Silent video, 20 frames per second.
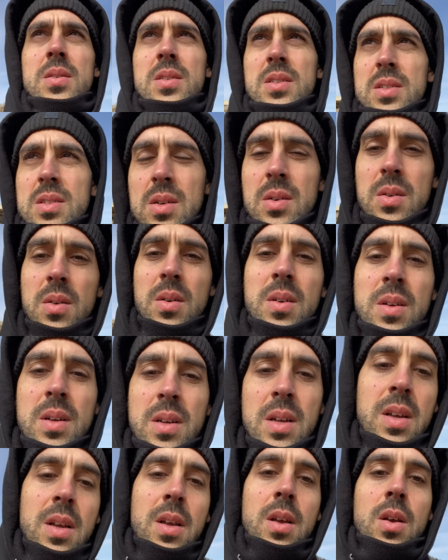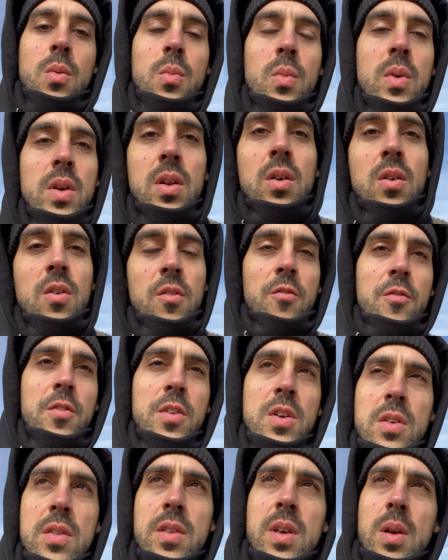So we don't
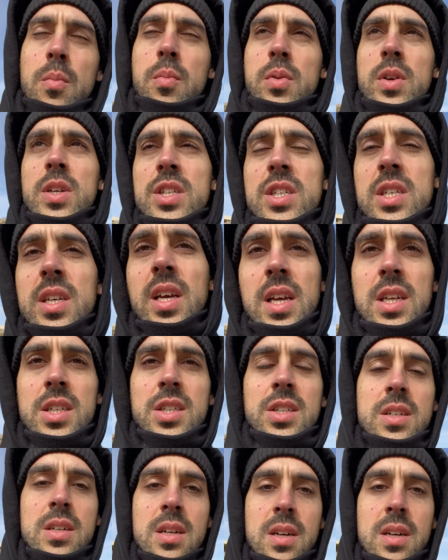feel the appreciation